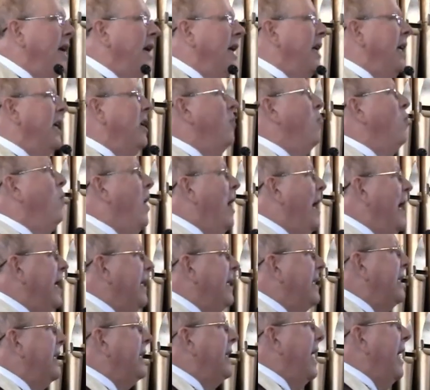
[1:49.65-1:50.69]
in
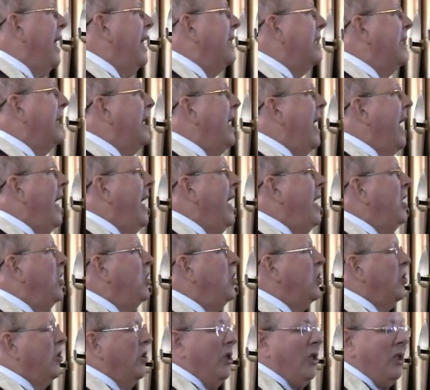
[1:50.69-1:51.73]
white as an
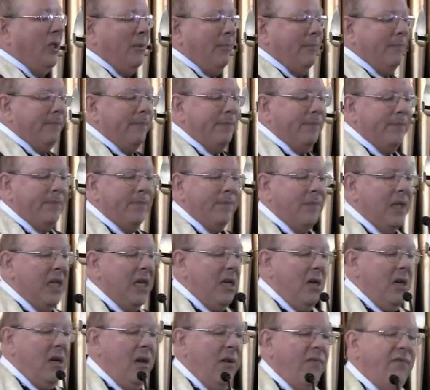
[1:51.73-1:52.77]
angel,
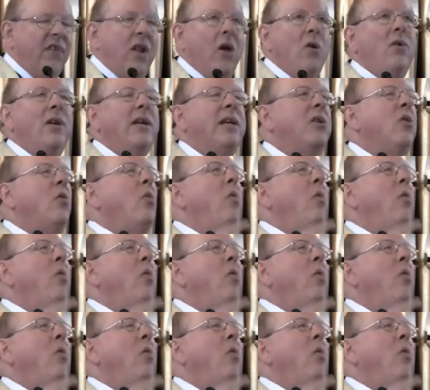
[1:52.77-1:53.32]
floated